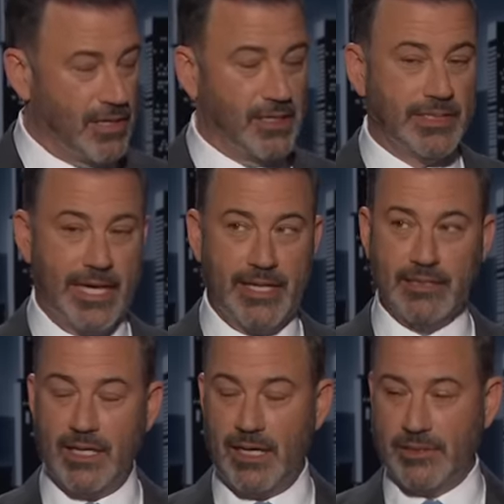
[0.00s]

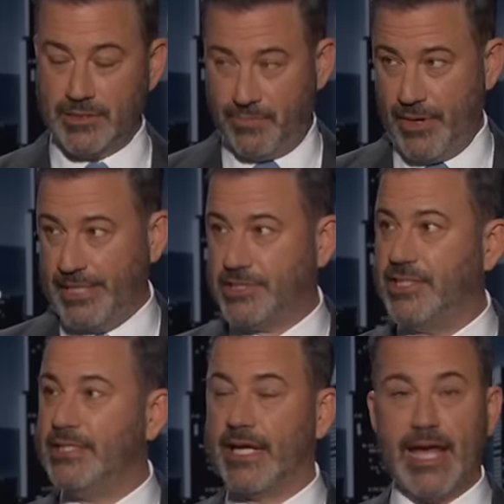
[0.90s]
then uh,
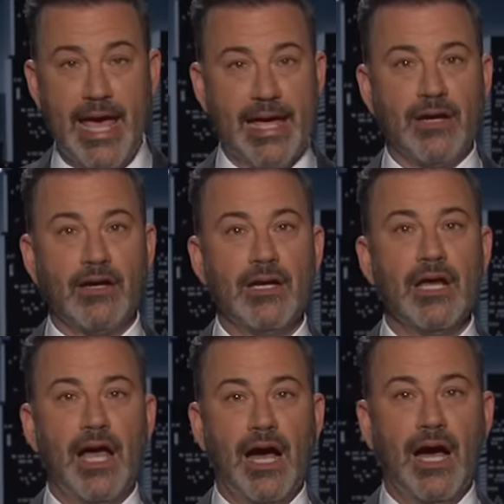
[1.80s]
depression, then anger,
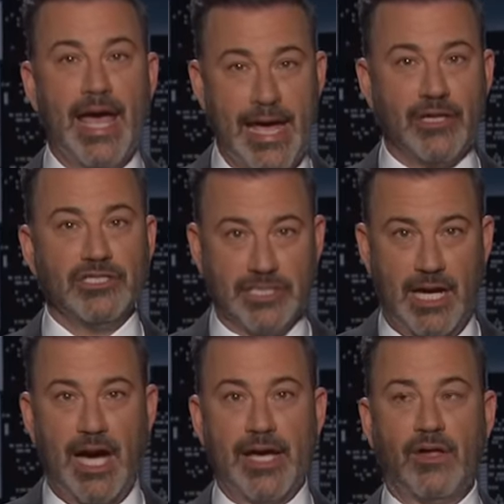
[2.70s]
uh, anger,
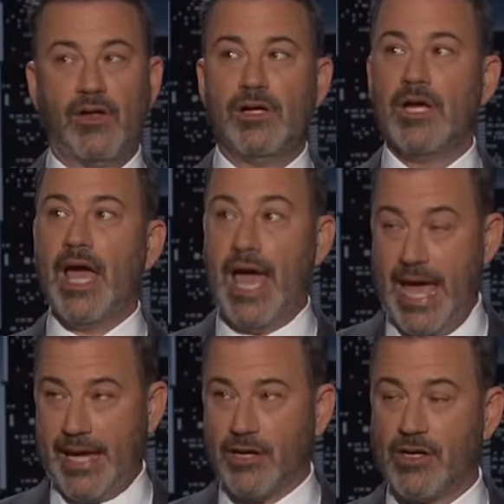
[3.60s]
denial,
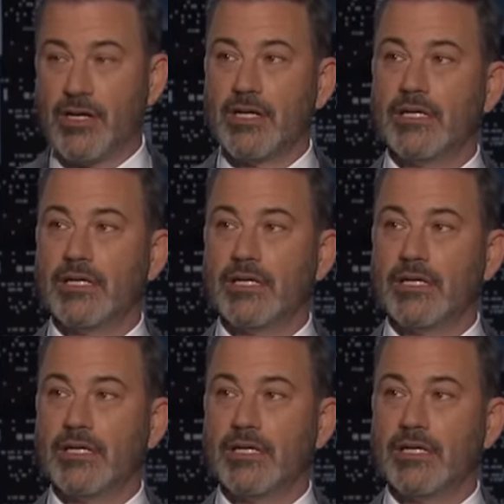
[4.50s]
anger,